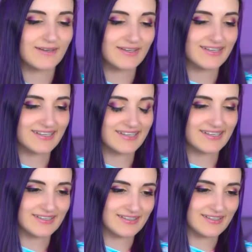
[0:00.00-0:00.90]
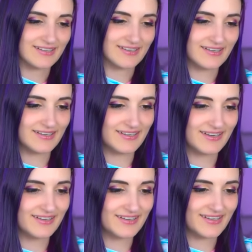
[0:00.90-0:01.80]

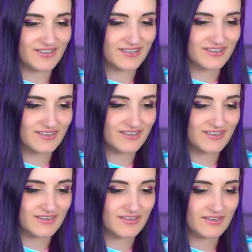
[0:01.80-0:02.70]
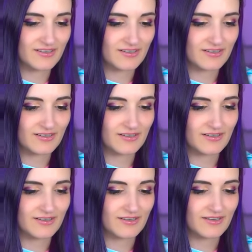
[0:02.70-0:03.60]

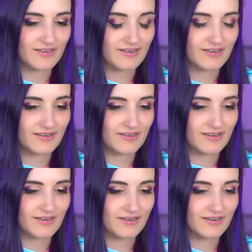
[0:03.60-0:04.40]
(silent)